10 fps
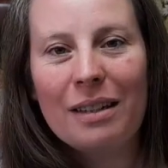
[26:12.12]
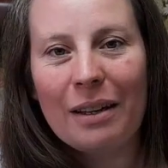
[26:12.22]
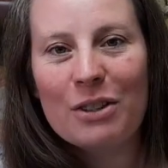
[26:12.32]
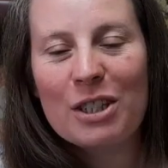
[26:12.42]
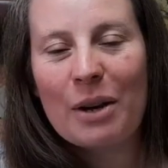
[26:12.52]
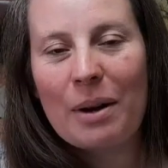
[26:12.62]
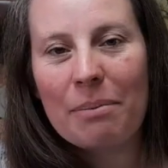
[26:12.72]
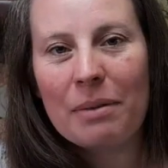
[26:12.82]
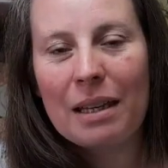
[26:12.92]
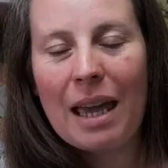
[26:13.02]
sew
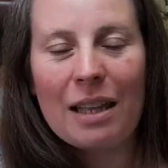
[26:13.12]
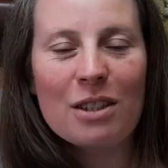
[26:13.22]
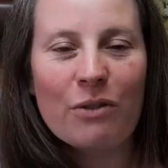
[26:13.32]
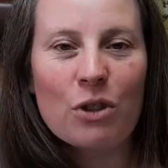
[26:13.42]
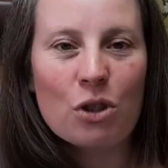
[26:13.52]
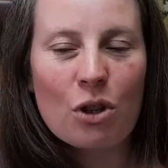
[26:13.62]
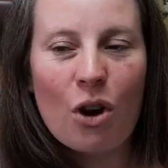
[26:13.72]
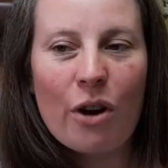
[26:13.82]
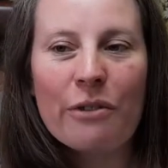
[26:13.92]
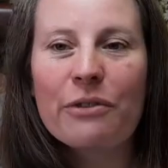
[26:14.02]
up the ends of the
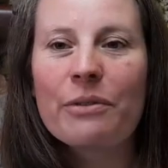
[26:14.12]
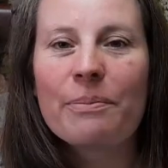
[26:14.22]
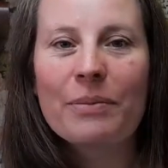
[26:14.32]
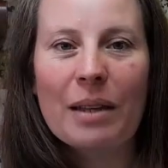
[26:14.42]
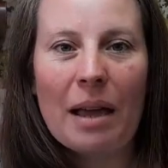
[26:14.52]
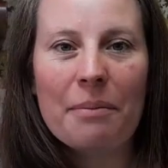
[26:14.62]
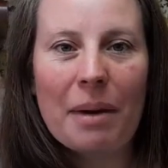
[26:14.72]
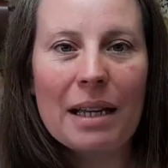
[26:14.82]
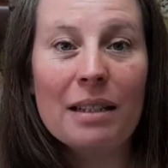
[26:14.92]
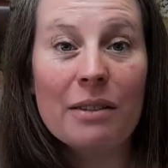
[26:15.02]
scarf and
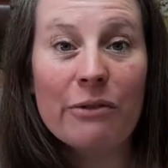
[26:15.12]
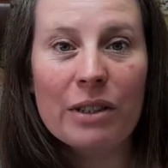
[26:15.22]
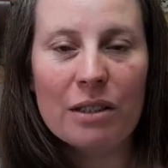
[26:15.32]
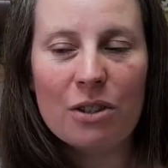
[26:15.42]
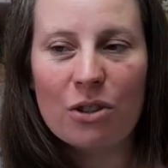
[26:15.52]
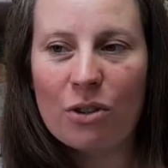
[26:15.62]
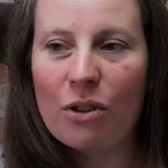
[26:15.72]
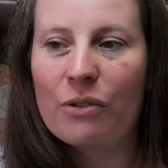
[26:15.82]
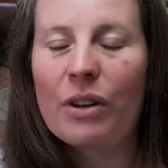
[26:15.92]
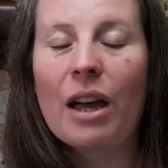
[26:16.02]
made an infinity
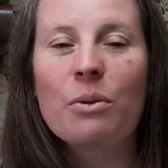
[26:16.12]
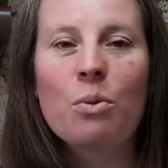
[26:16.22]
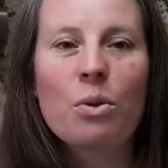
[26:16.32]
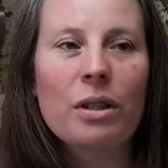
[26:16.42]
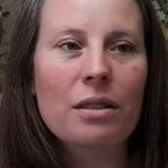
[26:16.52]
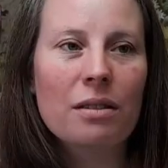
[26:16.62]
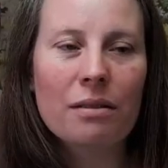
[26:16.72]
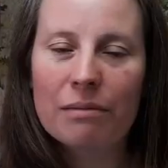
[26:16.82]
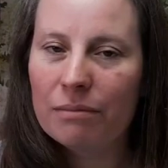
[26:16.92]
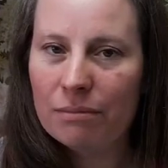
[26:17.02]
scarf and wore it
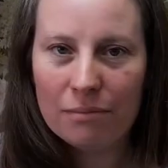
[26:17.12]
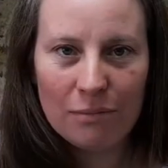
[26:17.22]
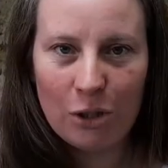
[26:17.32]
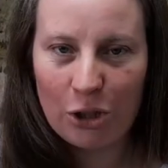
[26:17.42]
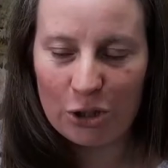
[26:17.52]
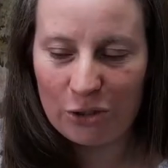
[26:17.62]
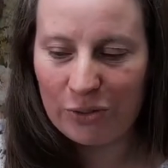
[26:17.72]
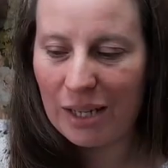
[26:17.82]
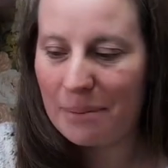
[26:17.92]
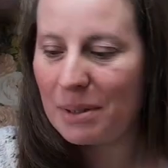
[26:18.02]
lots of
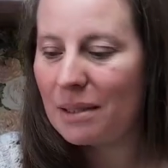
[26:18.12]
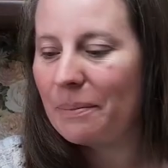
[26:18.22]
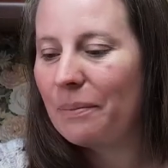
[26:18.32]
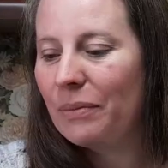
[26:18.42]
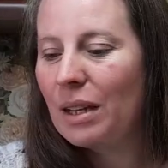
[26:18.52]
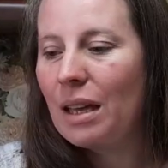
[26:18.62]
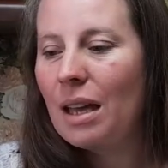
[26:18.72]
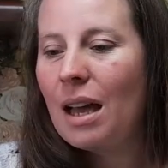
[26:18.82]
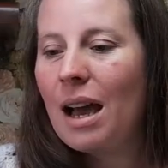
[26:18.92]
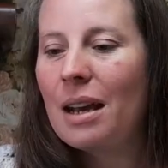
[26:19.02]
times.
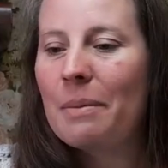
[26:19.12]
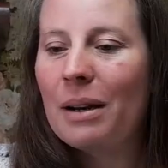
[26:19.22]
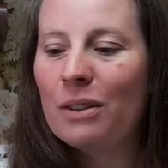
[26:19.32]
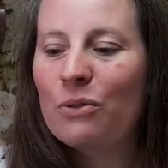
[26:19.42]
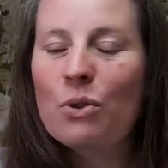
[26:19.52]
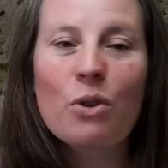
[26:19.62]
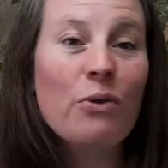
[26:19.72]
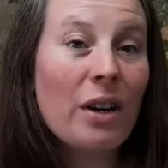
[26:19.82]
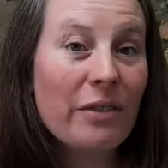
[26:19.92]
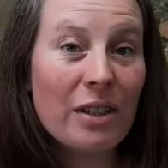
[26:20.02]
And about 4 or
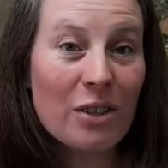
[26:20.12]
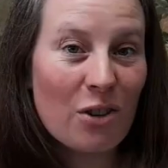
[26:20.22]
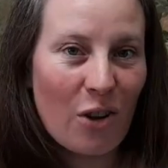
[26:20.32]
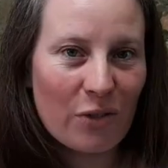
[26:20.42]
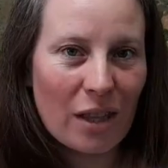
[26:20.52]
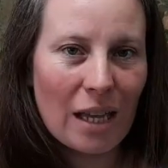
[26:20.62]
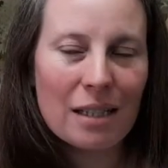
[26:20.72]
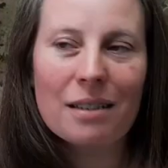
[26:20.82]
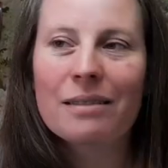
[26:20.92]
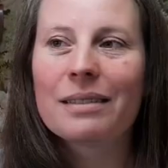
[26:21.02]
5 years after
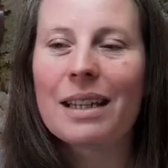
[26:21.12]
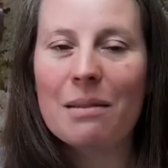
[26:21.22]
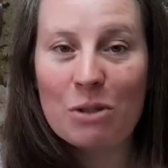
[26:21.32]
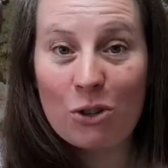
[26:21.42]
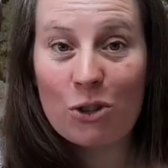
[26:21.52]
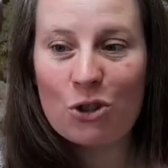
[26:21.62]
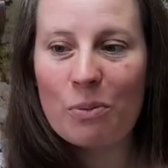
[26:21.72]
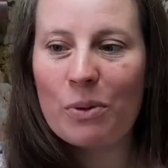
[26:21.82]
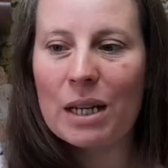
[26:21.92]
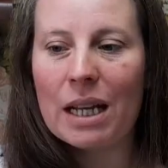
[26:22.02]
that, came into the shop
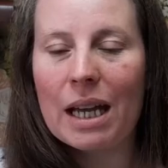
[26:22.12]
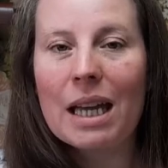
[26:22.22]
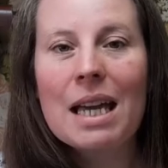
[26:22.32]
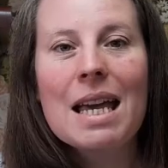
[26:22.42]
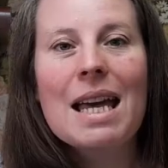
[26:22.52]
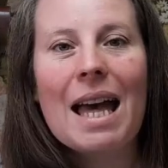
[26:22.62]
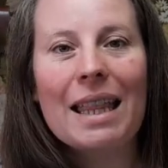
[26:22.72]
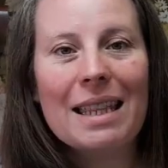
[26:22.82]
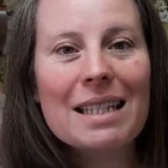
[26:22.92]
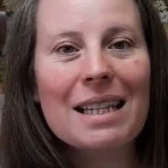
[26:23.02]
one day and
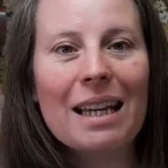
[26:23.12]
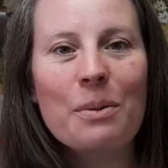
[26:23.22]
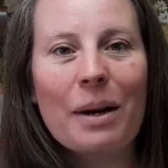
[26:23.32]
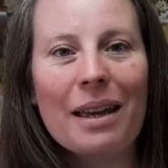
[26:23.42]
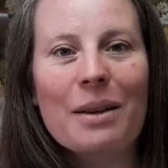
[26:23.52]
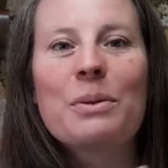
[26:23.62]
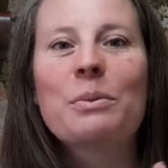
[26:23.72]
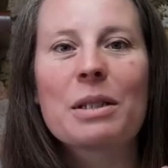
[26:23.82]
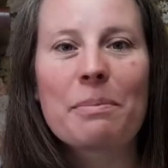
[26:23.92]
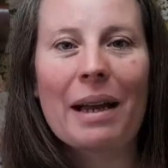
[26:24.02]
this colorway
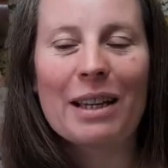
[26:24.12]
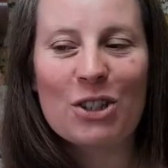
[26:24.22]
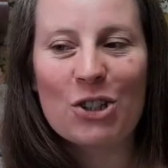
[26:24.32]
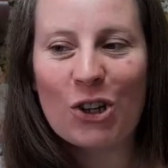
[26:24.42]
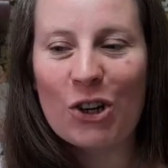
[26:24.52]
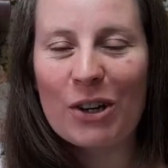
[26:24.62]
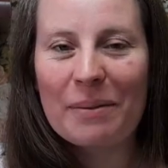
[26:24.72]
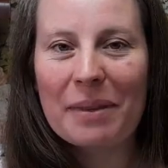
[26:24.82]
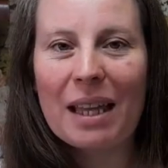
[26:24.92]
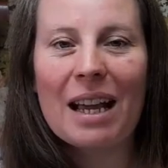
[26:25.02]
was back in stock.
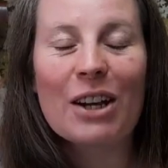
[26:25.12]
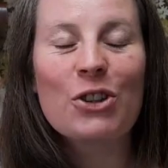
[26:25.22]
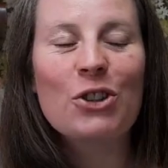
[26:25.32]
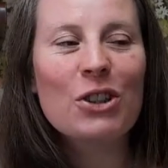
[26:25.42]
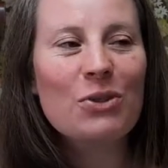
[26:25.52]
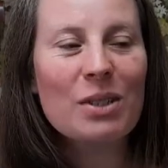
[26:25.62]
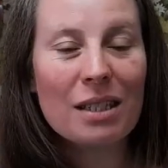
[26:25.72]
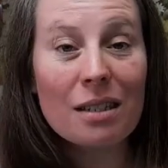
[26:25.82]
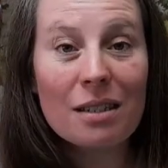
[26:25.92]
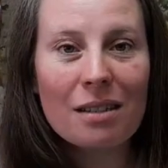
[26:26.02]
And I could not
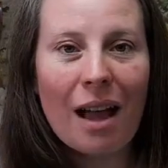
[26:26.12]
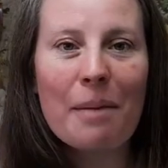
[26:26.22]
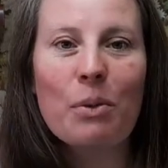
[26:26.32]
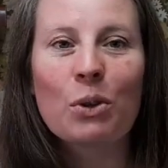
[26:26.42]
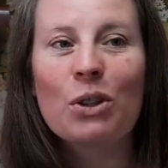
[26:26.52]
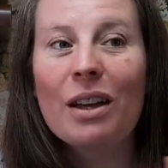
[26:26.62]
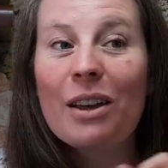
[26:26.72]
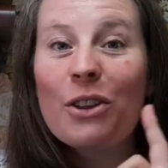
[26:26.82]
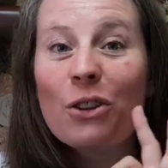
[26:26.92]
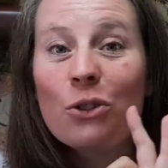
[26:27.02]
resist. I bought
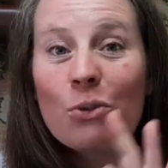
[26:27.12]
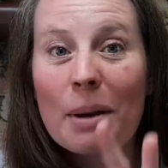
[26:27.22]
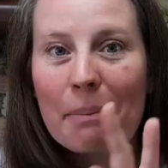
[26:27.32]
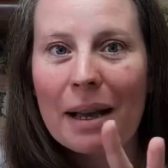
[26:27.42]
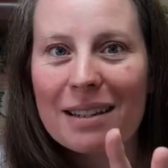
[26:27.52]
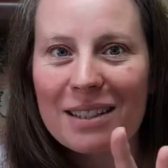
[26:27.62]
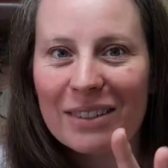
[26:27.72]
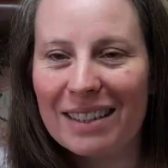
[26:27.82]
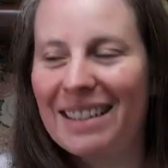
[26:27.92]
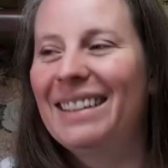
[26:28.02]
3 packs of
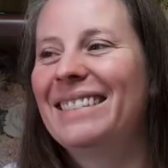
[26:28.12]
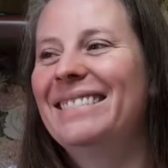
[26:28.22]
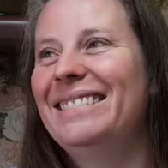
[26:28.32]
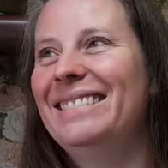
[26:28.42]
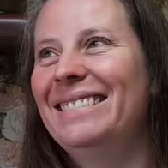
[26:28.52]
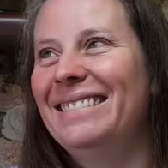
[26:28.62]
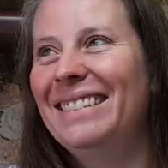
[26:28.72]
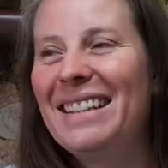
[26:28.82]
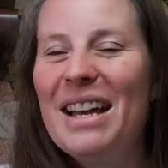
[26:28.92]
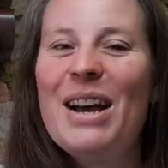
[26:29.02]
it.
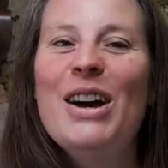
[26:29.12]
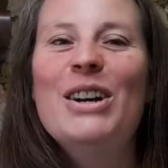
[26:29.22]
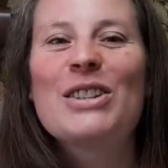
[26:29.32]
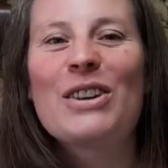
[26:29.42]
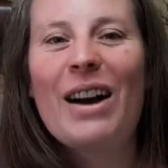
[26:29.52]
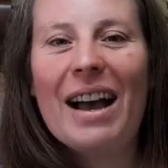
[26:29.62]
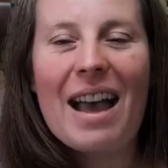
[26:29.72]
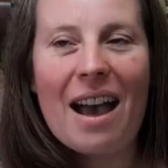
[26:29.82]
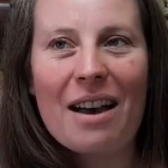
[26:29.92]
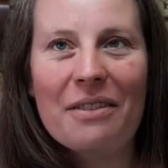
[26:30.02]
So
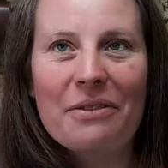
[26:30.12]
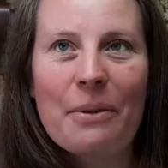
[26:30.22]
I